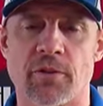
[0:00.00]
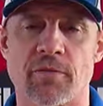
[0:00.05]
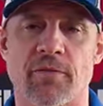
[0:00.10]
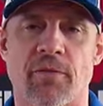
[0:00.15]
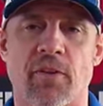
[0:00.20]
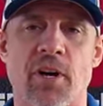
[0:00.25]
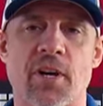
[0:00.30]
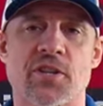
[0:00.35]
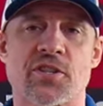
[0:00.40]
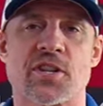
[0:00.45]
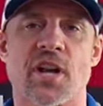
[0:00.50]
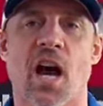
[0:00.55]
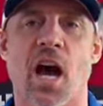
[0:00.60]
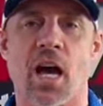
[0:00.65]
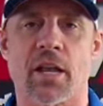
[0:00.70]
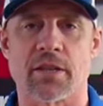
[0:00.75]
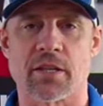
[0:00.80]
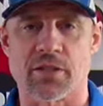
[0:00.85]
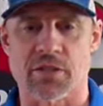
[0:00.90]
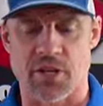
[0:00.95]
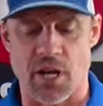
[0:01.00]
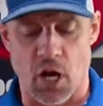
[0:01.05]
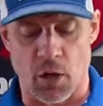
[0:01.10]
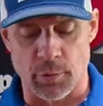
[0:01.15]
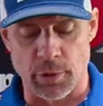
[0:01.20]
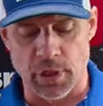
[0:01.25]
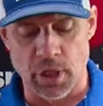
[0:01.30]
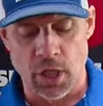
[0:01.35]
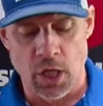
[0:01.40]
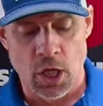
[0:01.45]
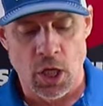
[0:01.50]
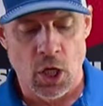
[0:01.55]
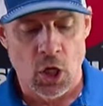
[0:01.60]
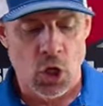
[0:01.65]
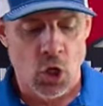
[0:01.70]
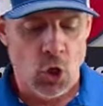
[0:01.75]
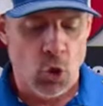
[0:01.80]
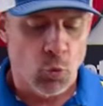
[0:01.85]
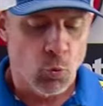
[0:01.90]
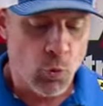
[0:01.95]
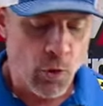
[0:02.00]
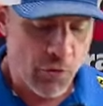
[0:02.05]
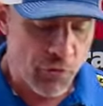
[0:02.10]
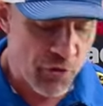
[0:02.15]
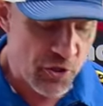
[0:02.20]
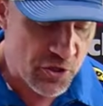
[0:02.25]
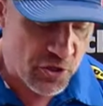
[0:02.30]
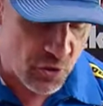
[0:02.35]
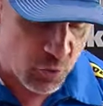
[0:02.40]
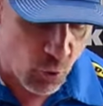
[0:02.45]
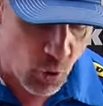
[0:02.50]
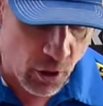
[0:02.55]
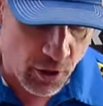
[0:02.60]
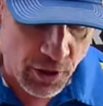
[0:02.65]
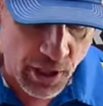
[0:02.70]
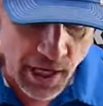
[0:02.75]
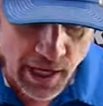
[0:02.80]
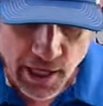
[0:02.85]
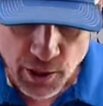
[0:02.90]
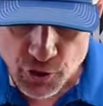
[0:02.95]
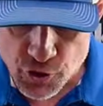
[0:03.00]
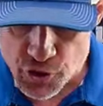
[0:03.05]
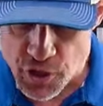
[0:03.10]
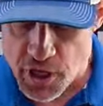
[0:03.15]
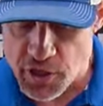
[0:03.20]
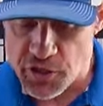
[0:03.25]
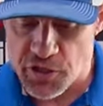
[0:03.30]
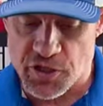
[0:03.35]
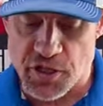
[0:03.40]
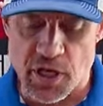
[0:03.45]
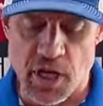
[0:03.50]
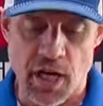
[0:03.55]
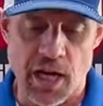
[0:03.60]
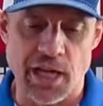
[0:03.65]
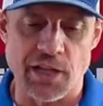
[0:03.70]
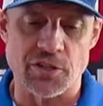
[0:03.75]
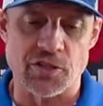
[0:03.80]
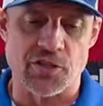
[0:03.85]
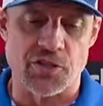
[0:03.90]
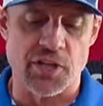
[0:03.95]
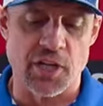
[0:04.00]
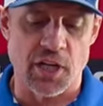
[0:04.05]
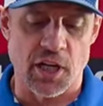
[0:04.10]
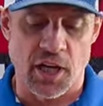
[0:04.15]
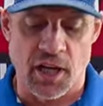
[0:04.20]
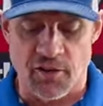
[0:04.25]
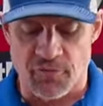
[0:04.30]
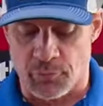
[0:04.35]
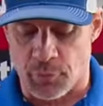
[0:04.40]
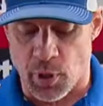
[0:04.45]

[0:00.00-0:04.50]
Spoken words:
device on this helmet. With this one, HJC and Sina have